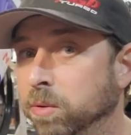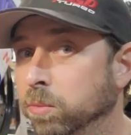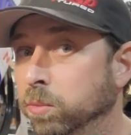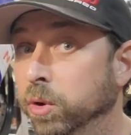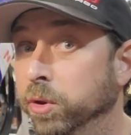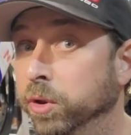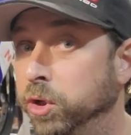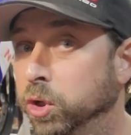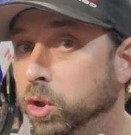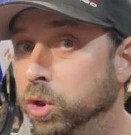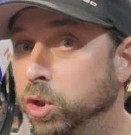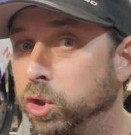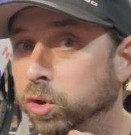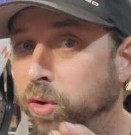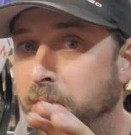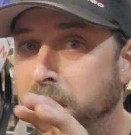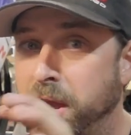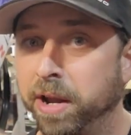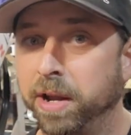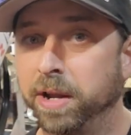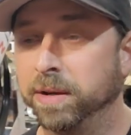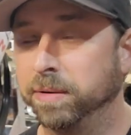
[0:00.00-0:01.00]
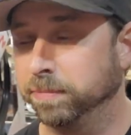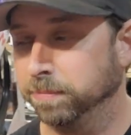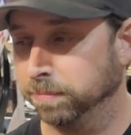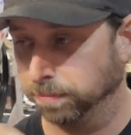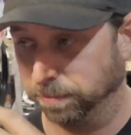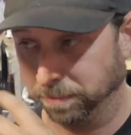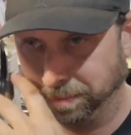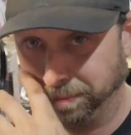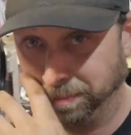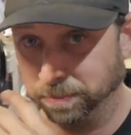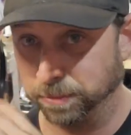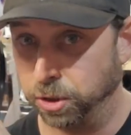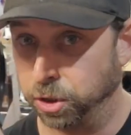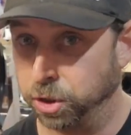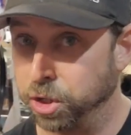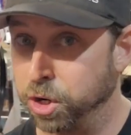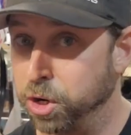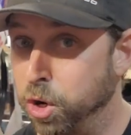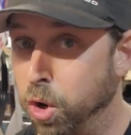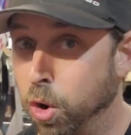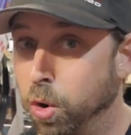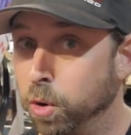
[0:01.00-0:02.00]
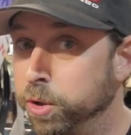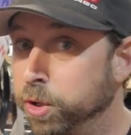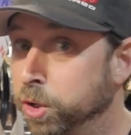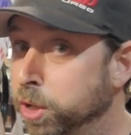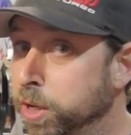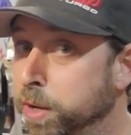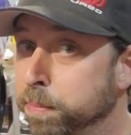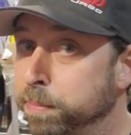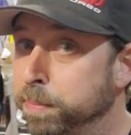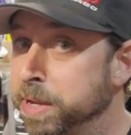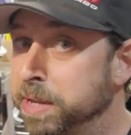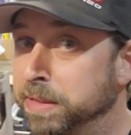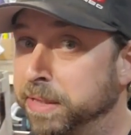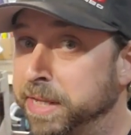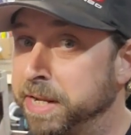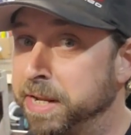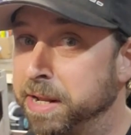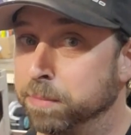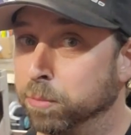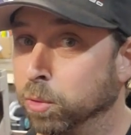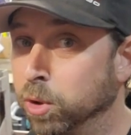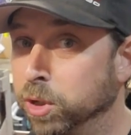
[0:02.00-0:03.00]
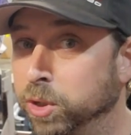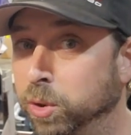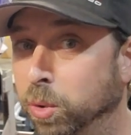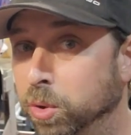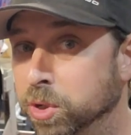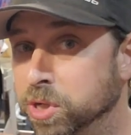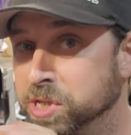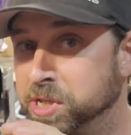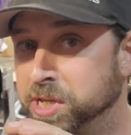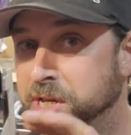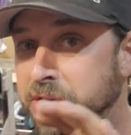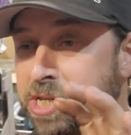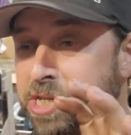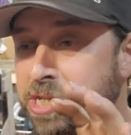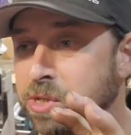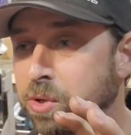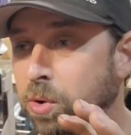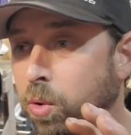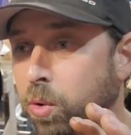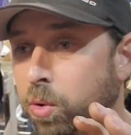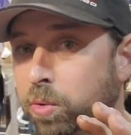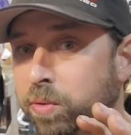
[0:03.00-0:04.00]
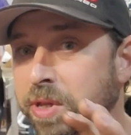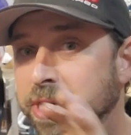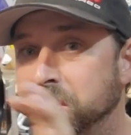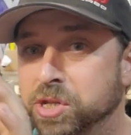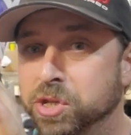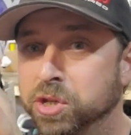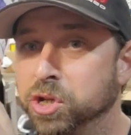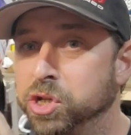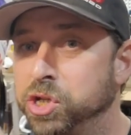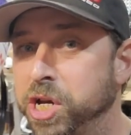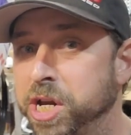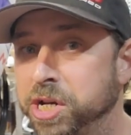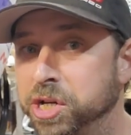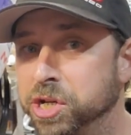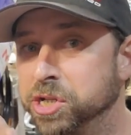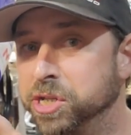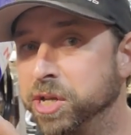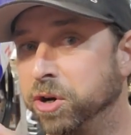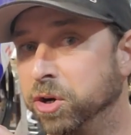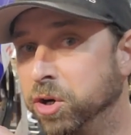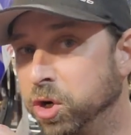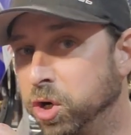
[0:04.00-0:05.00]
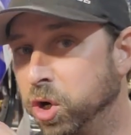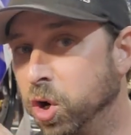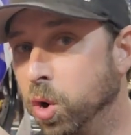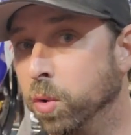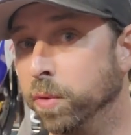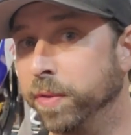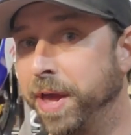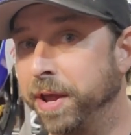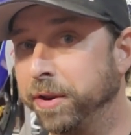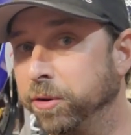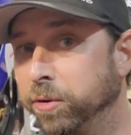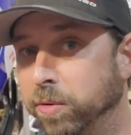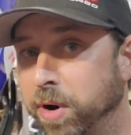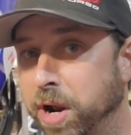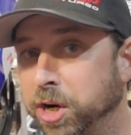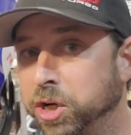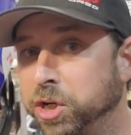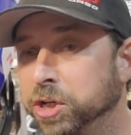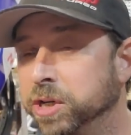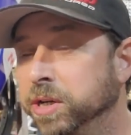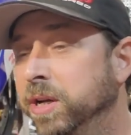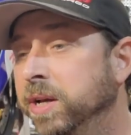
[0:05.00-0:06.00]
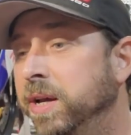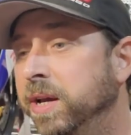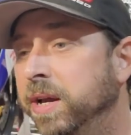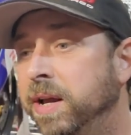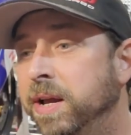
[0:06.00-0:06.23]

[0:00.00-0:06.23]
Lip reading: Really good track, you're going to know you're going to be leaning more towards this, or these are the changes that are going to go that direction.